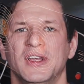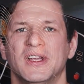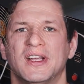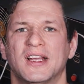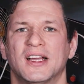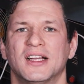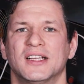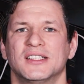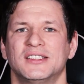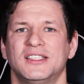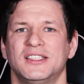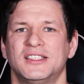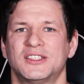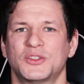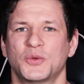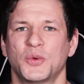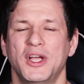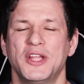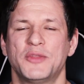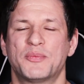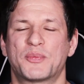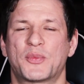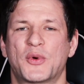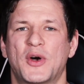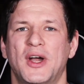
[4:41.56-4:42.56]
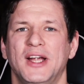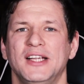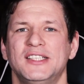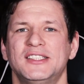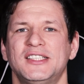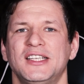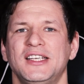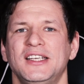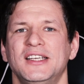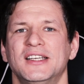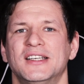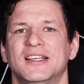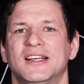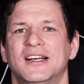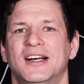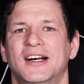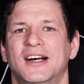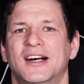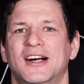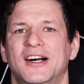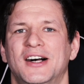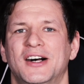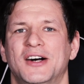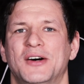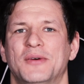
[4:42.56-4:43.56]
because it's quite pricey
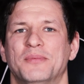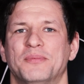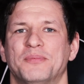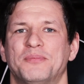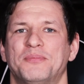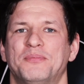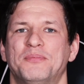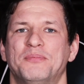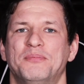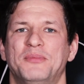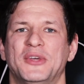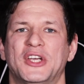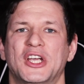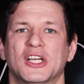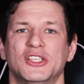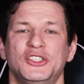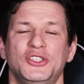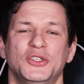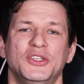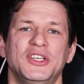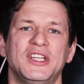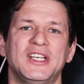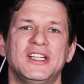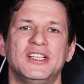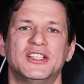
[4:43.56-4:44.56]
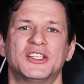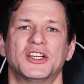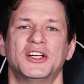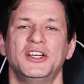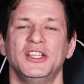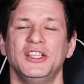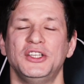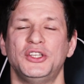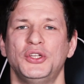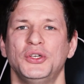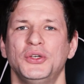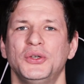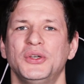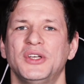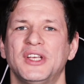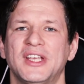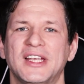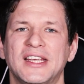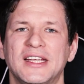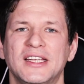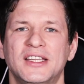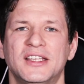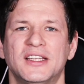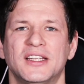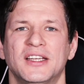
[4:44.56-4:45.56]
um, because you need 32
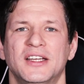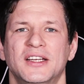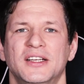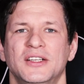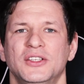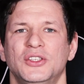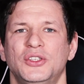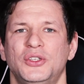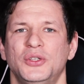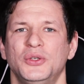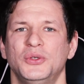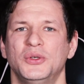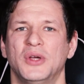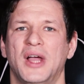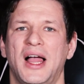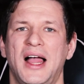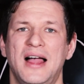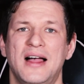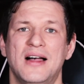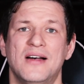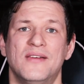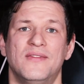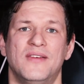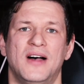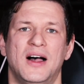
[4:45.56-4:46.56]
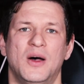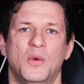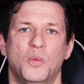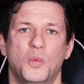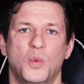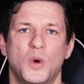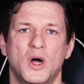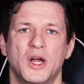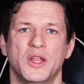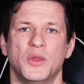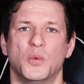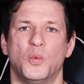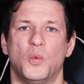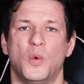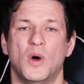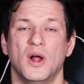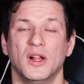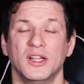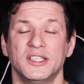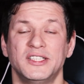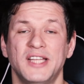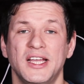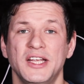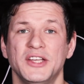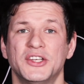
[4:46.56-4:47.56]
ETH to have a one
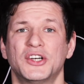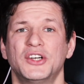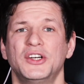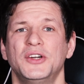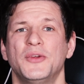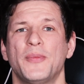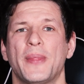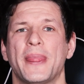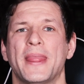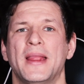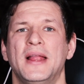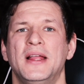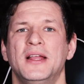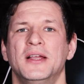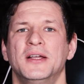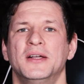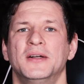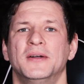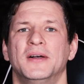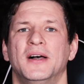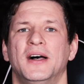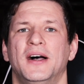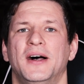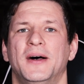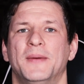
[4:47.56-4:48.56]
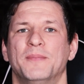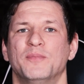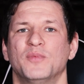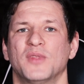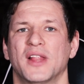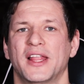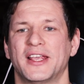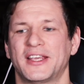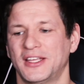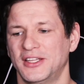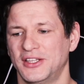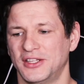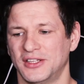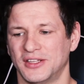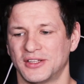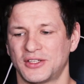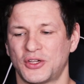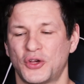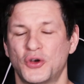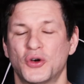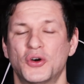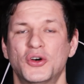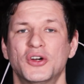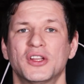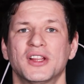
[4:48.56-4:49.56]
validator. Um, like in
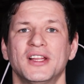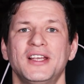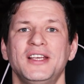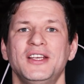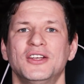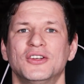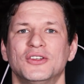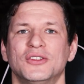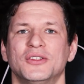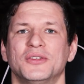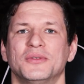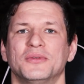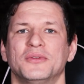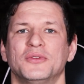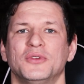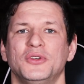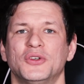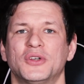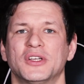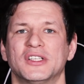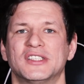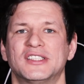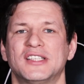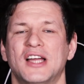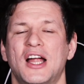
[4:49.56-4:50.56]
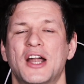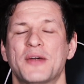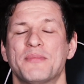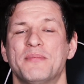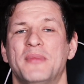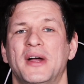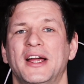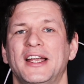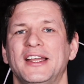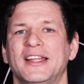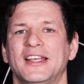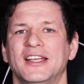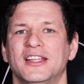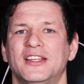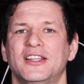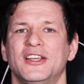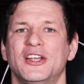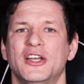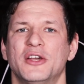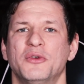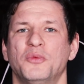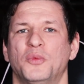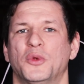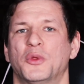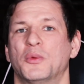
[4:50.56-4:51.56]
currently on, you can start mining
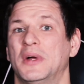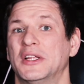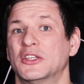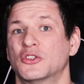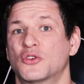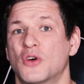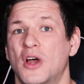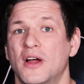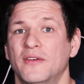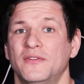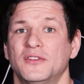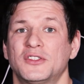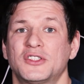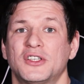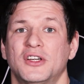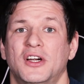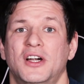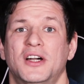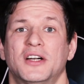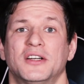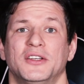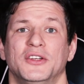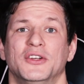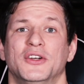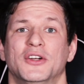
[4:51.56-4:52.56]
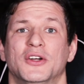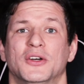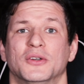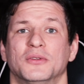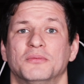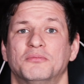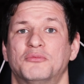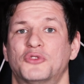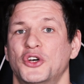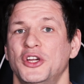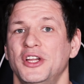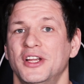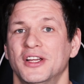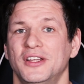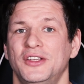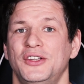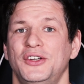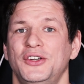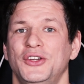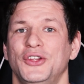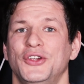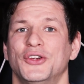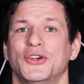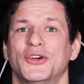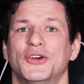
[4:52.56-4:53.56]
Ethereum with one graphics card, you know,
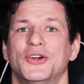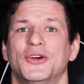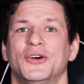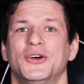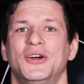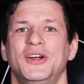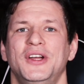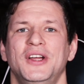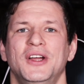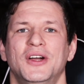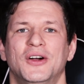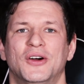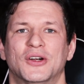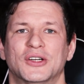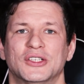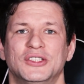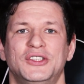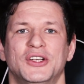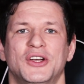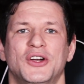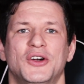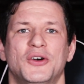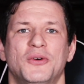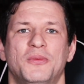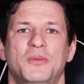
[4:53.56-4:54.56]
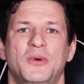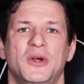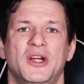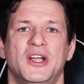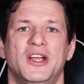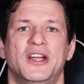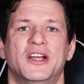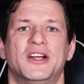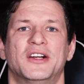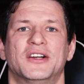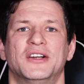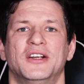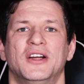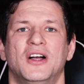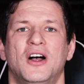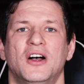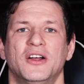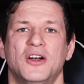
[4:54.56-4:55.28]
300 euro or so per